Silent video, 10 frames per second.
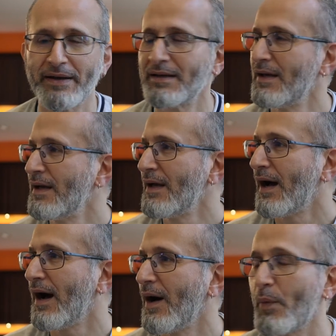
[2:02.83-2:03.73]
it.
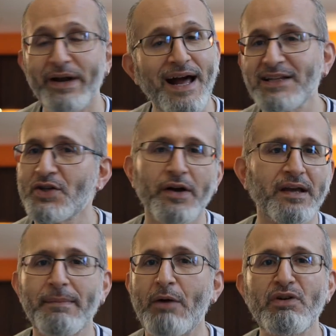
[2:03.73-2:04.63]
We're not
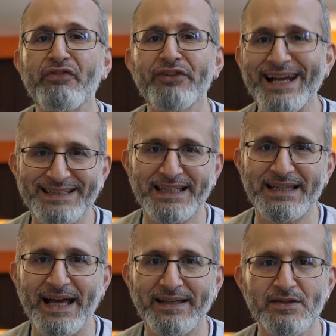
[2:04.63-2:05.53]
talking about reflected
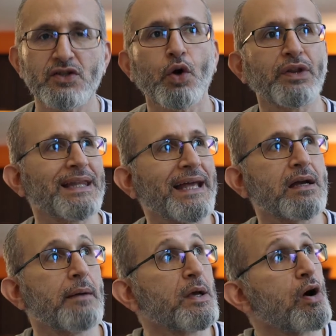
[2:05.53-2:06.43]
light. So the light
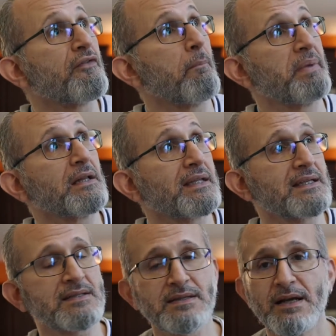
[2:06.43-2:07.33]
coming off of
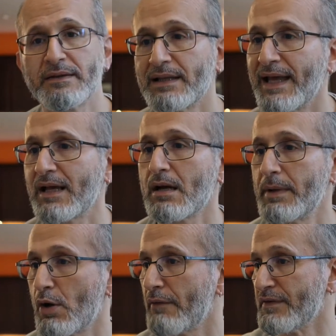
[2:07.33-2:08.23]
buildings, the light
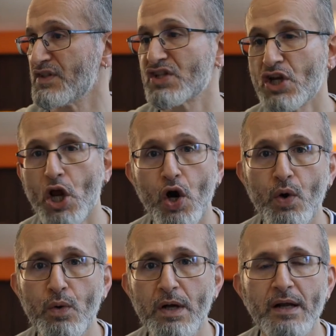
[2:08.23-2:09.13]
coming off of
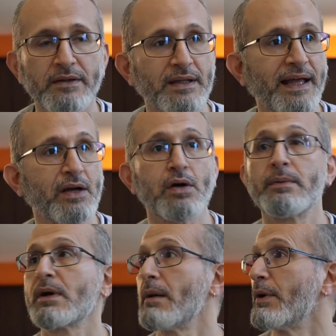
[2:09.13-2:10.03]
snow, the light
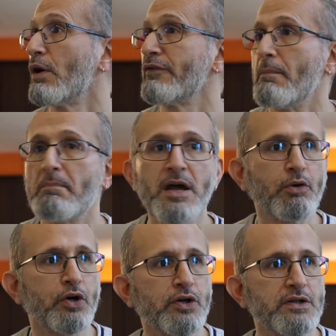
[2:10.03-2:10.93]
coming off of
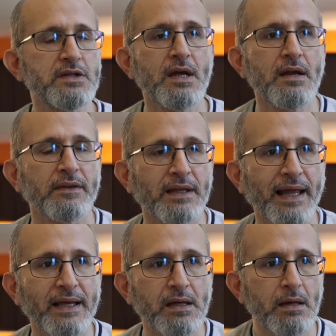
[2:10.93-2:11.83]
mirrors, the
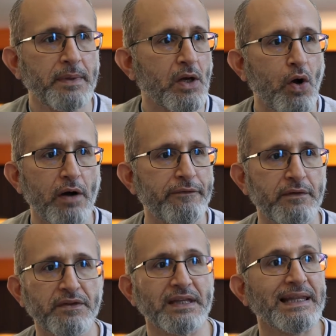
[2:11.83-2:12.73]
light coming off
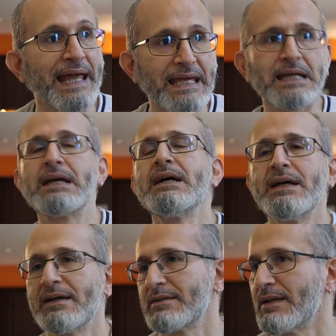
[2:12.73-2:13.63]
of the lake,
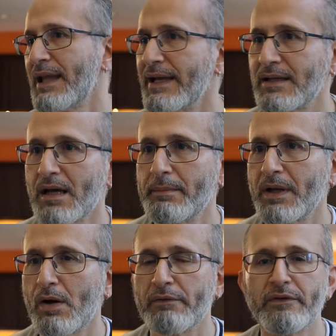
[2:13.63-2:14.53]
the light
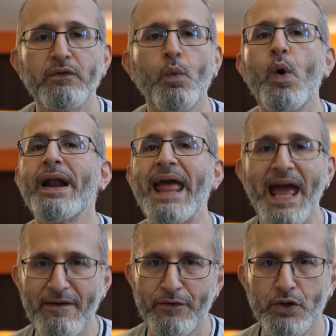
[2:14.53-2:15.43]
coming off of
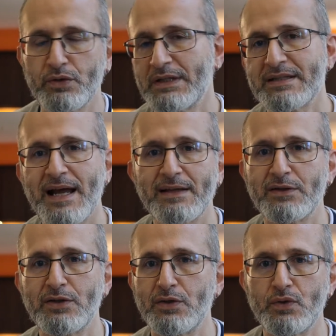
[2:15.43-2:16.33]
whatever you decide
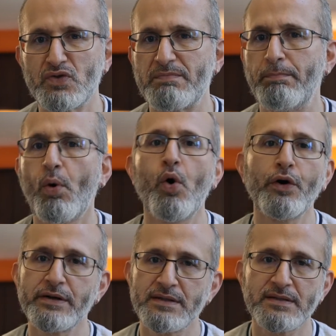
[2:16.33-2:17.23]
to use.
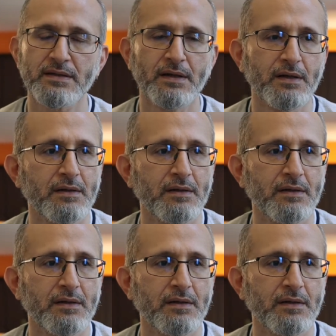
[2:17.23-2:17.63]
Boards,